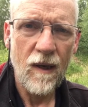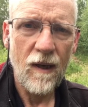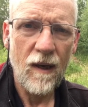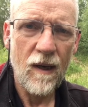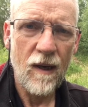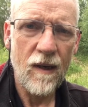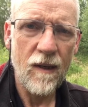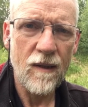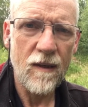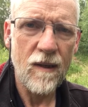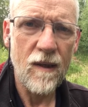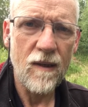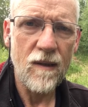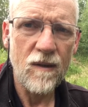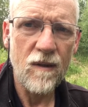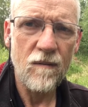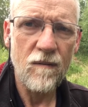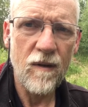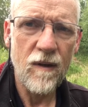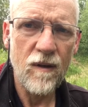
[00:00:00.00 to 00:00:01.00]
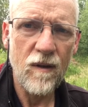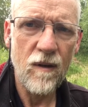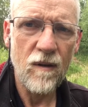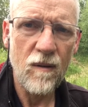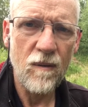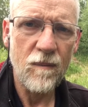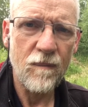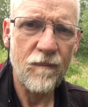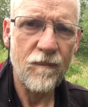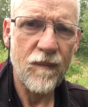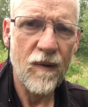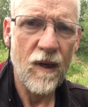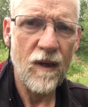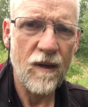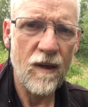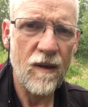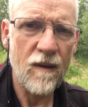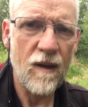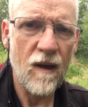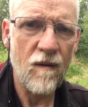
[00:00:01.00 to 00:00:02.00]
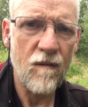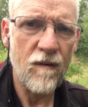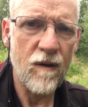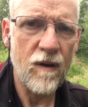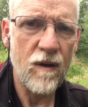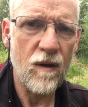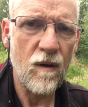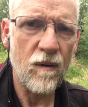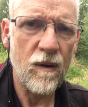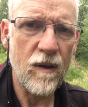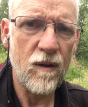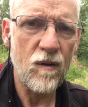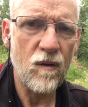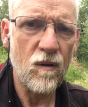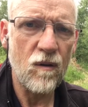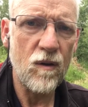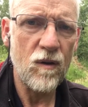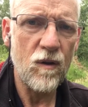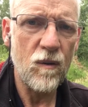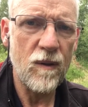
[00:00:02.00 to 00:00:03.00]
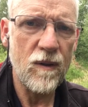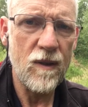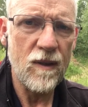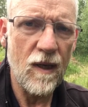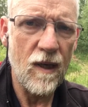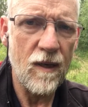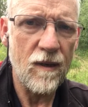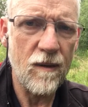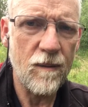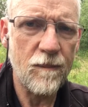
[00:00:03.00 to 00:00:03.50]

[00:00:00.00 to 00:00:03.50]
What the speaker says: And it's a video. And in that video, he talks to his dad.